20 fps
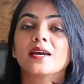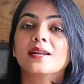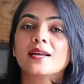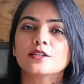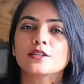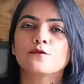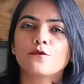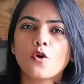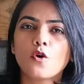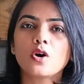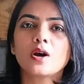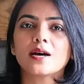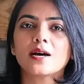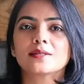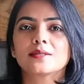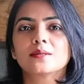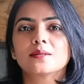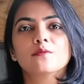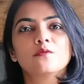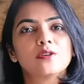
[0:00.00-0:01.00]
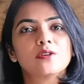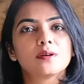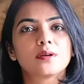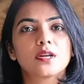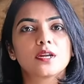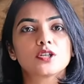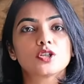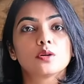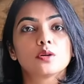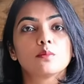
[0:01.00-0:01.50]
It has 4 custom
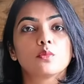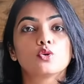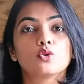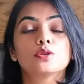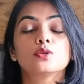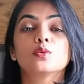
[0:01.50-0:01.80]
filtration modes